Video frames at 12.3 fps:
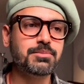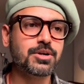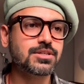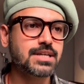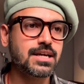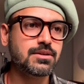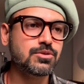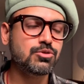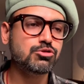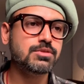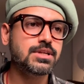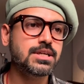Because I
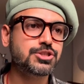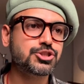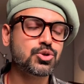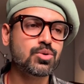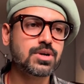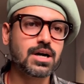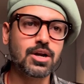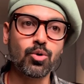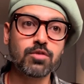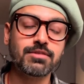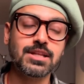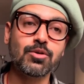usually shoot
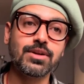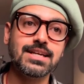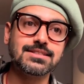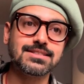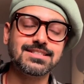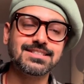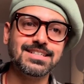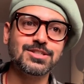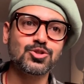alone without any assistant.